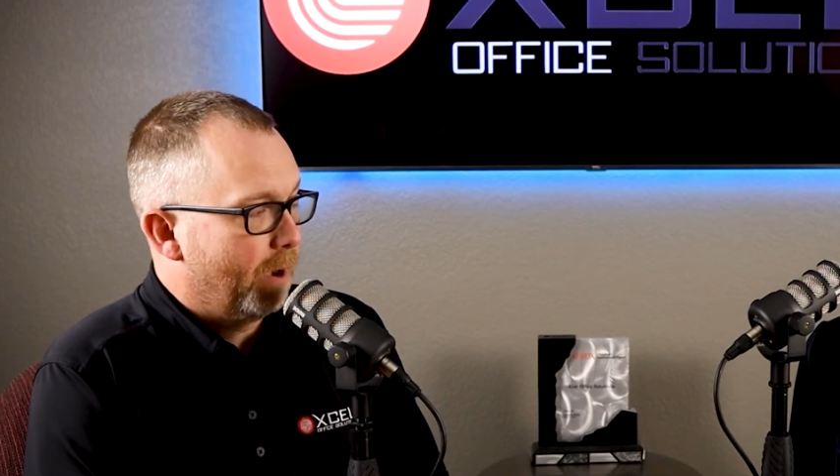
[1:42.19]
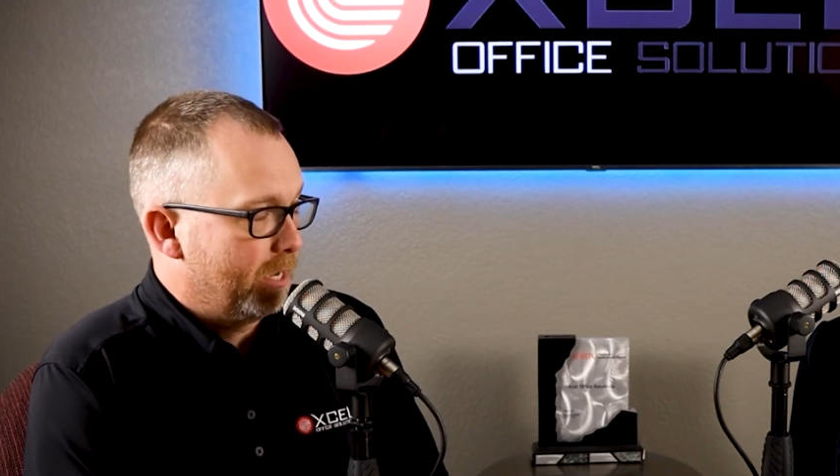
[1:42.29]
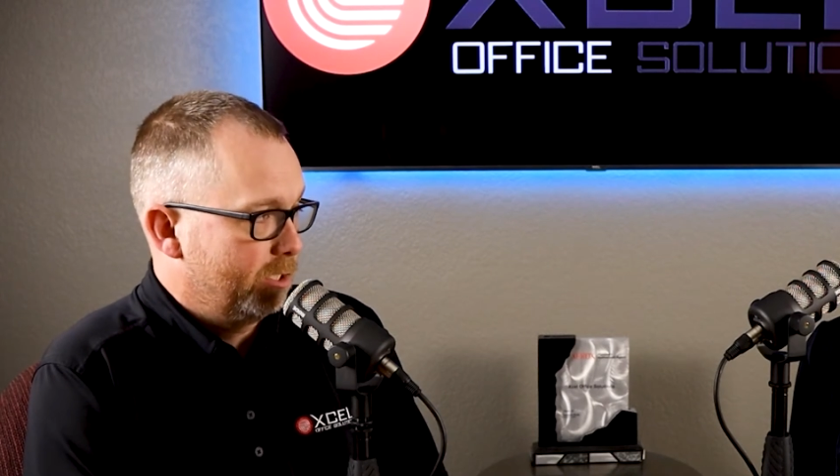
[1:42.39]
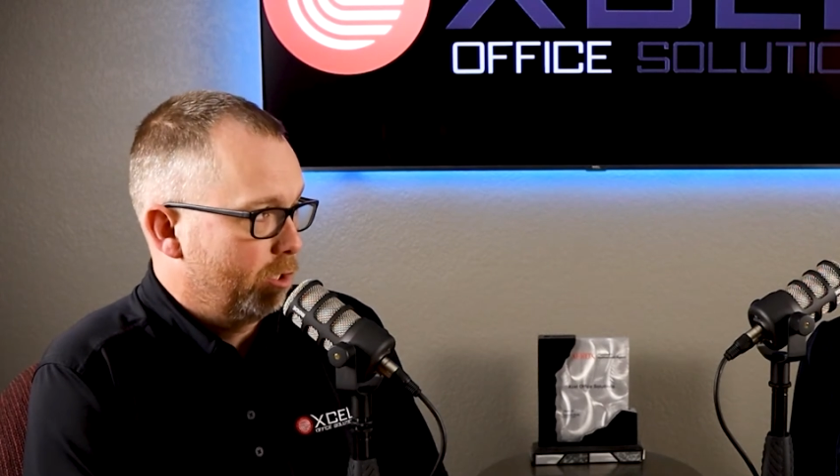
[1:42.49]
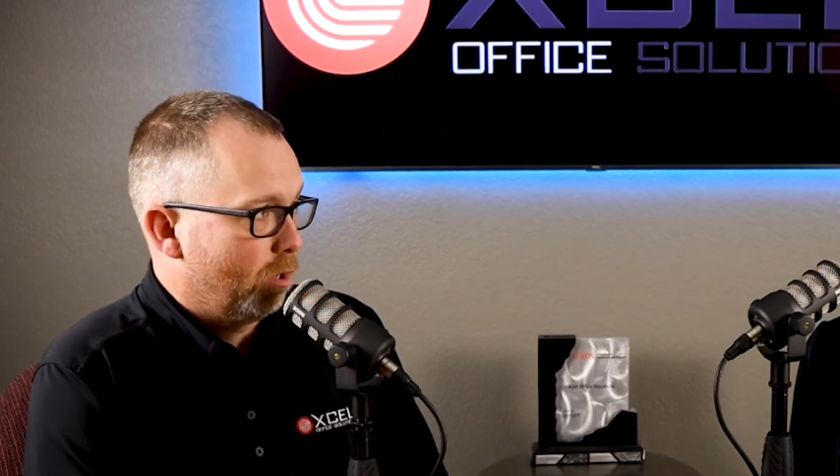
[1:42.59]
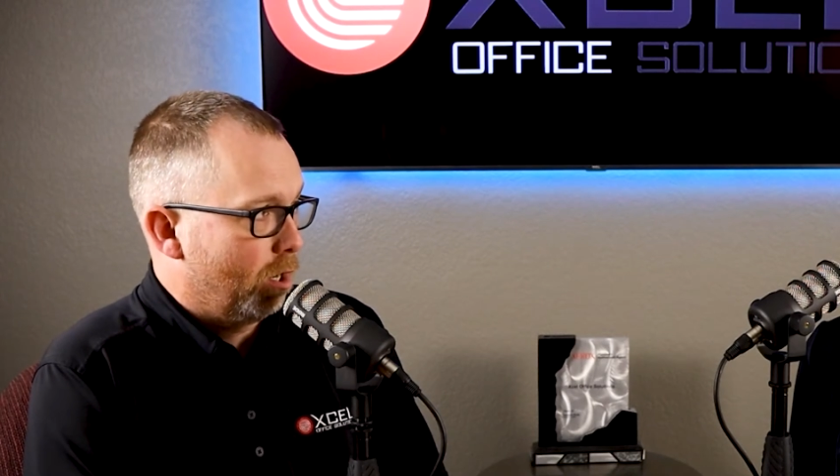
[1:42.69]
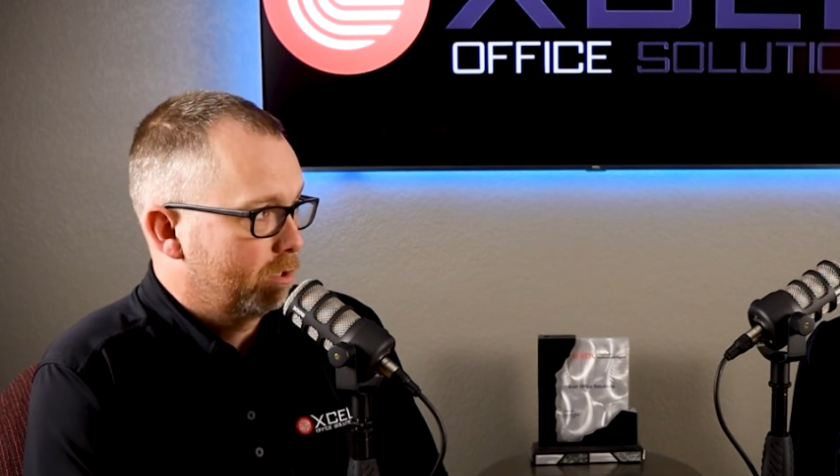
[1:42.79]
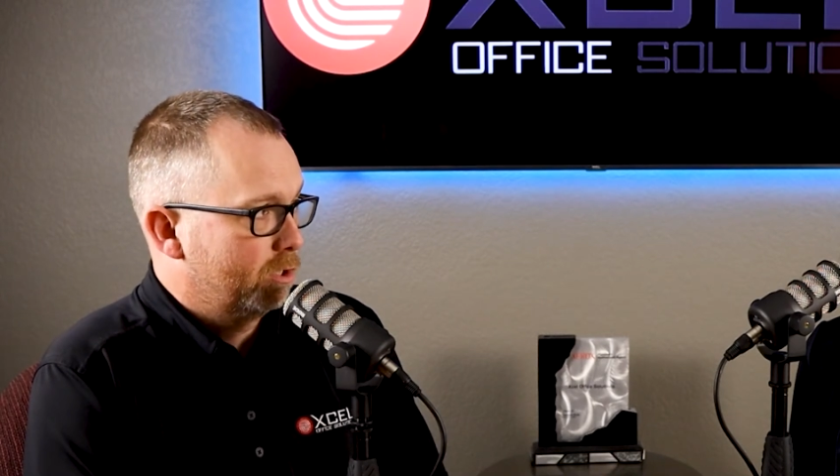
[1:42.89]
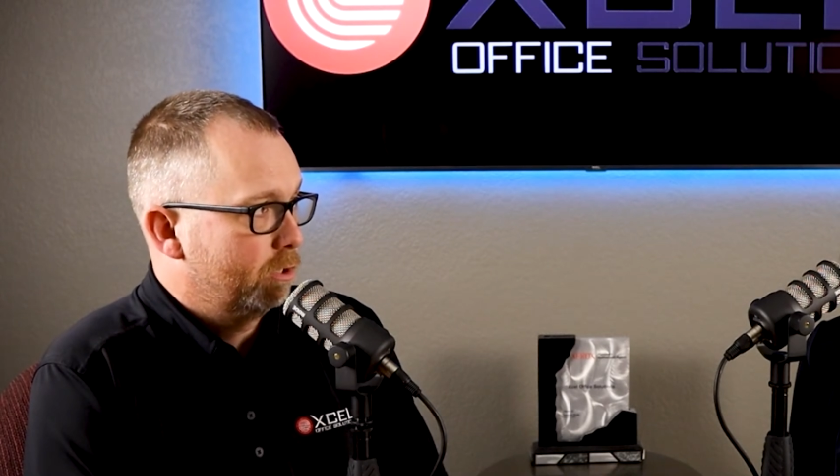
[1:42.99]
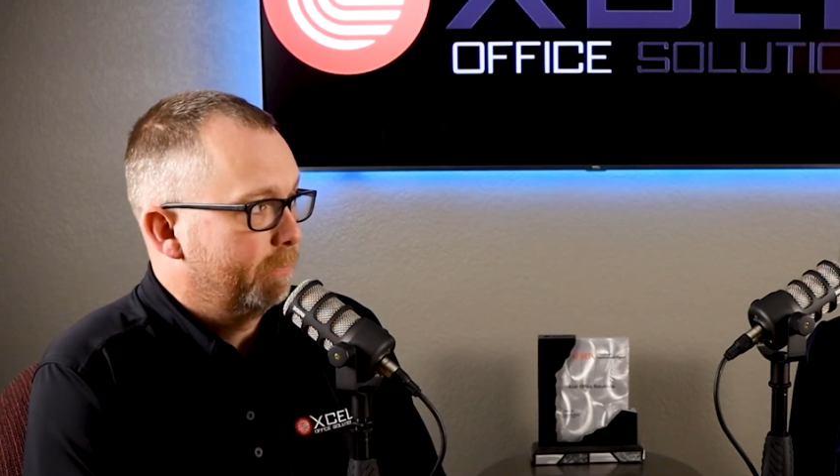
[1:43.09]
by
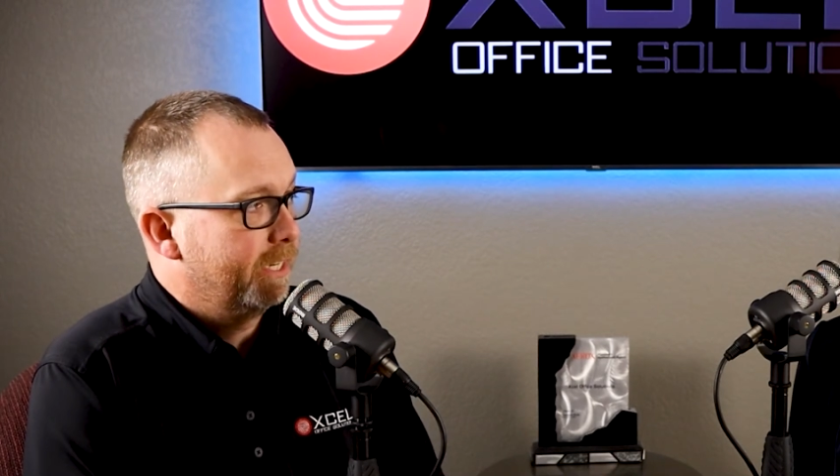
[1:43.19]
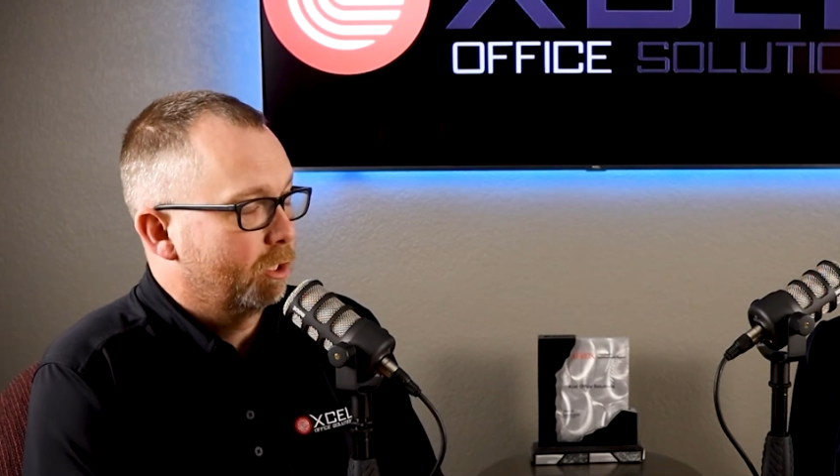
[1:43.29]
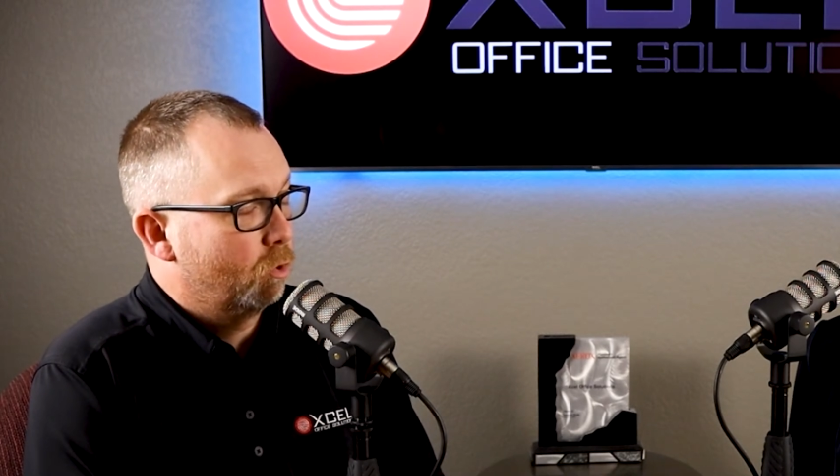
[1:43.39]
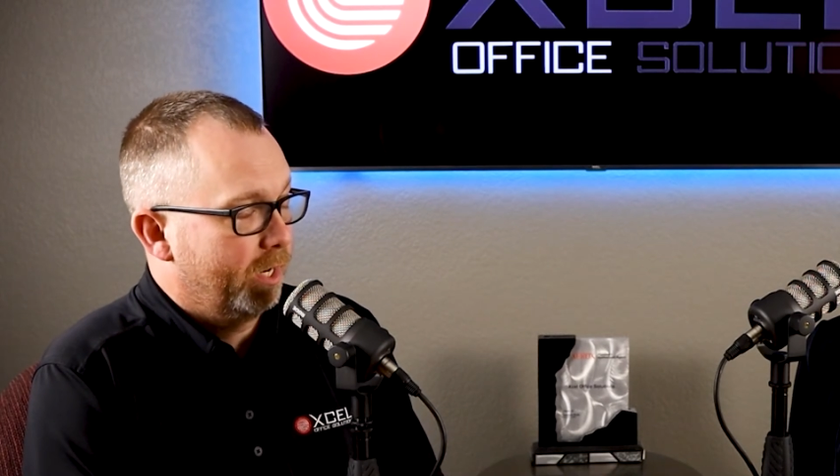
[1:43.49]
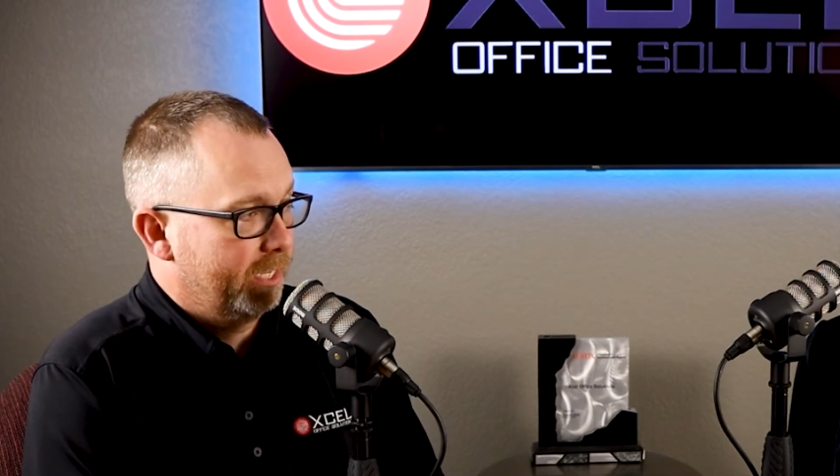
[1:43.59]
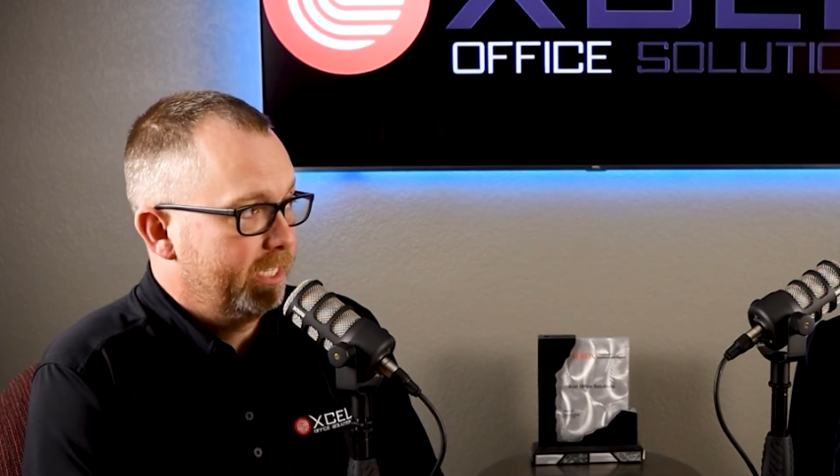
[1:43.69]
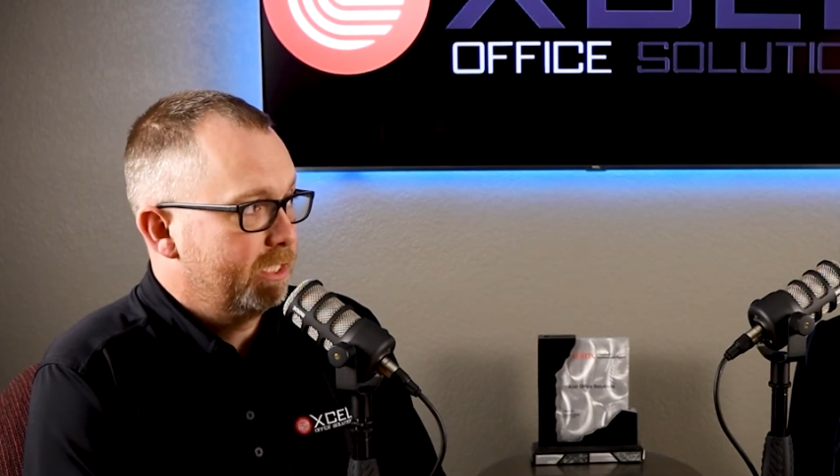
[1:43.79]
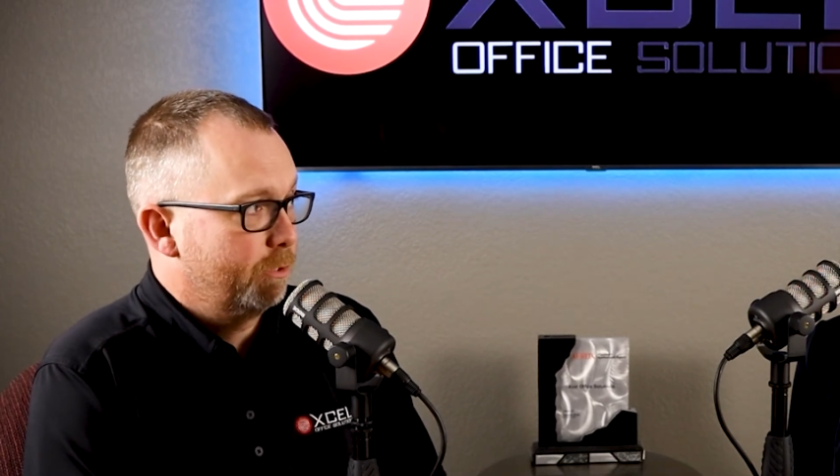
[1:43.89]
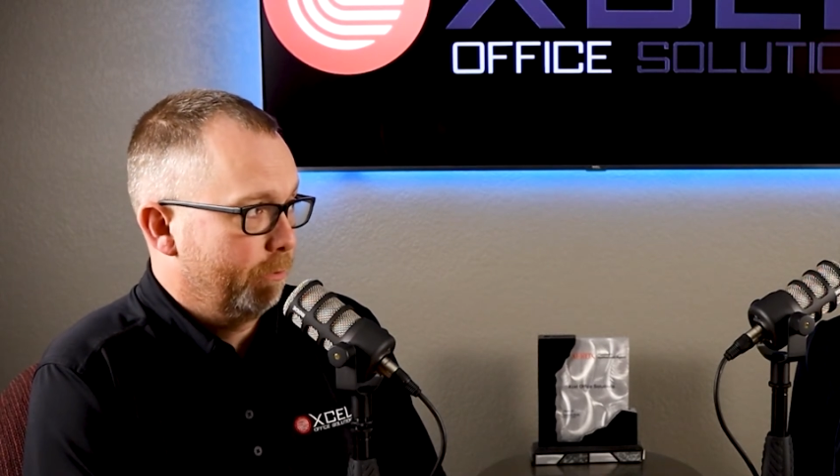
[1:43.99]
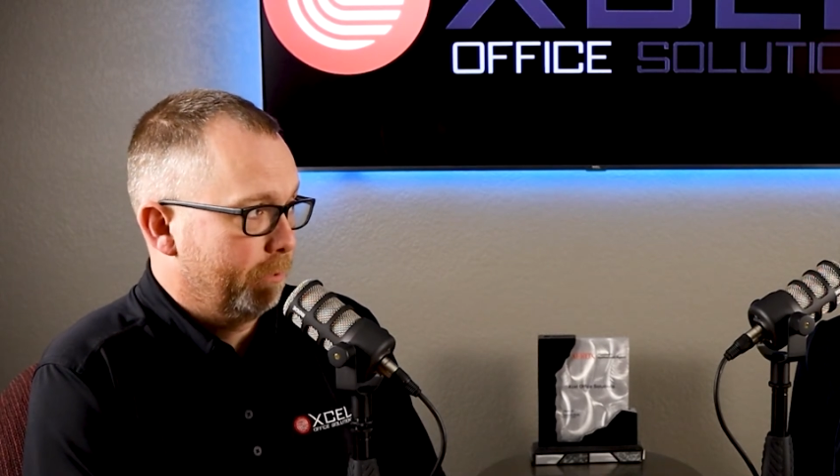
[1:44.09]
Xerox to be a quick,
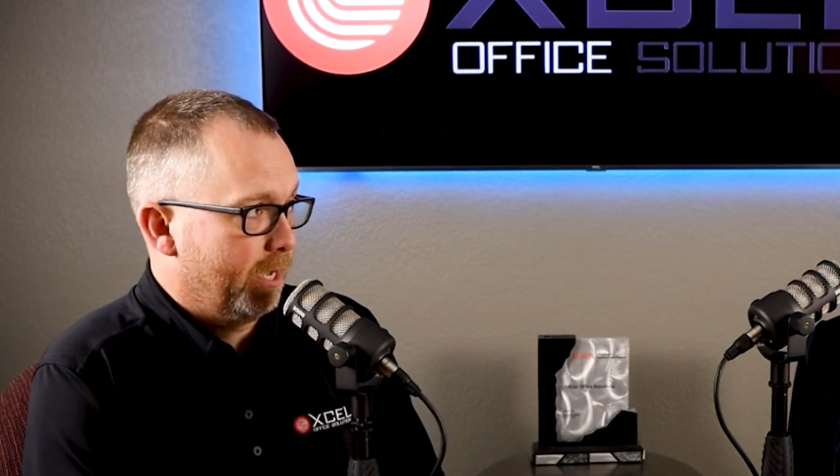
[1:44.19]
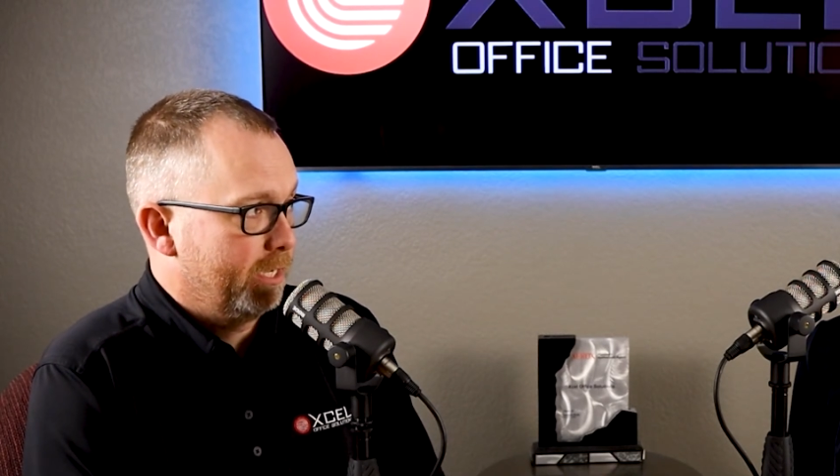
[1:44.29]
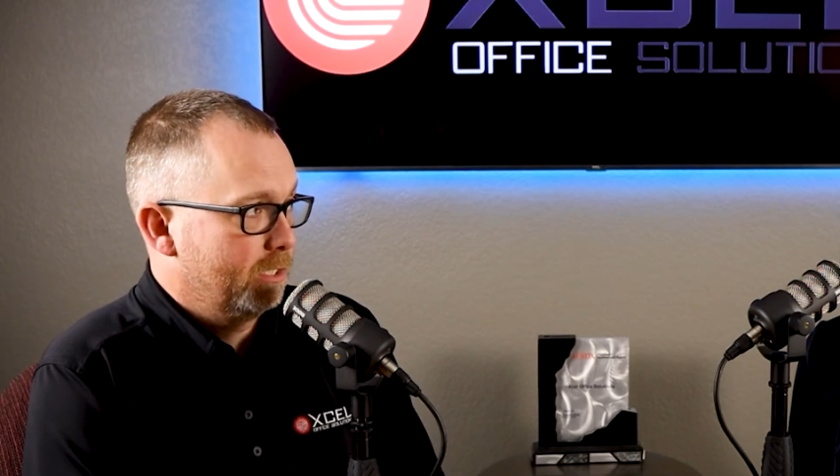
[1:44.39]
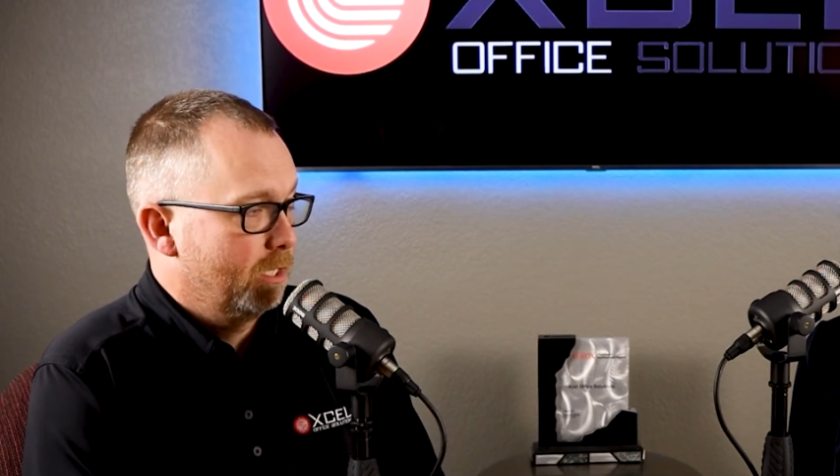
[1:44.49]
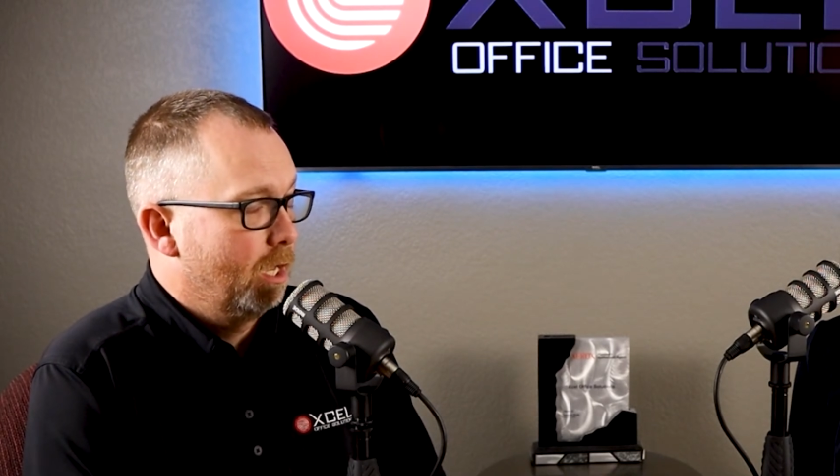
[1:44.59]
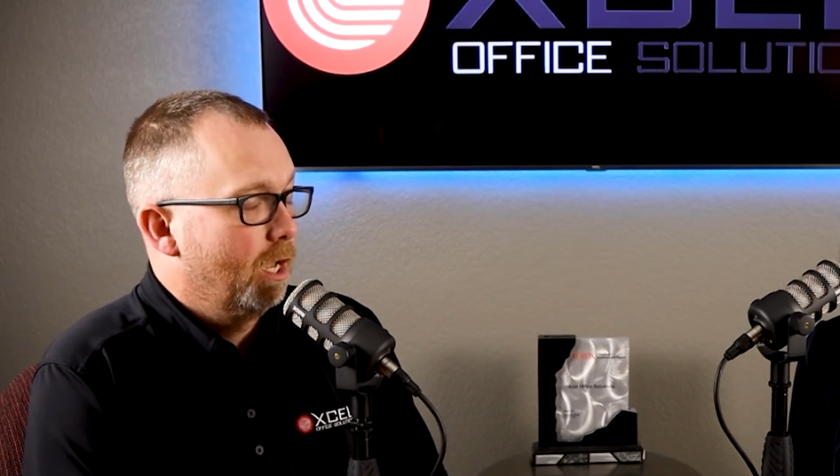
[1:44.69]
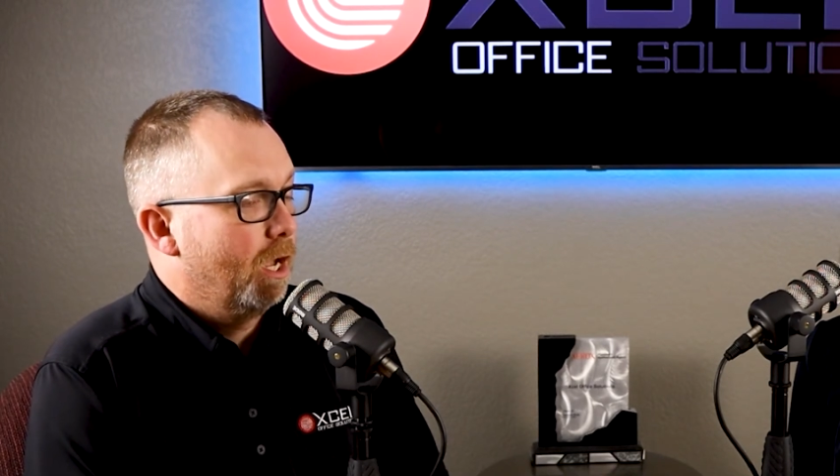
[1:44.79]
easy replace,